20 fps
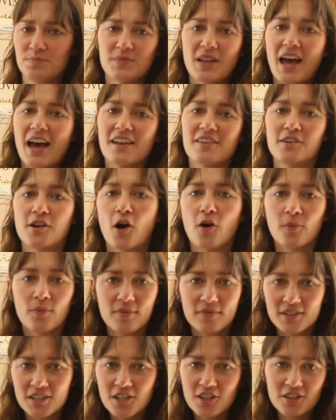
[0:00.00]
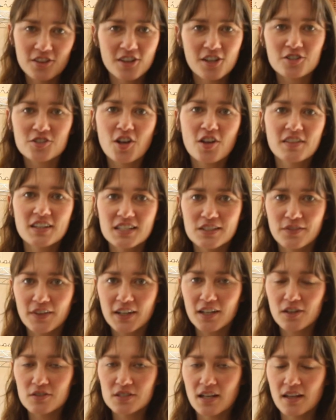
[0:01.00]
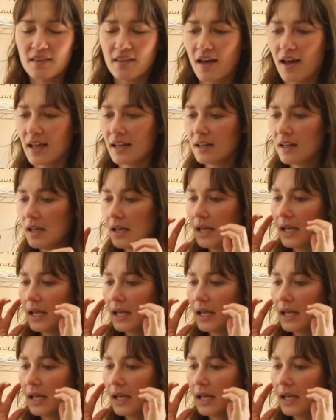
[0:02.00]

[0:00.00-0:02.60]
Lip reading: I don't know. There's all these videos online,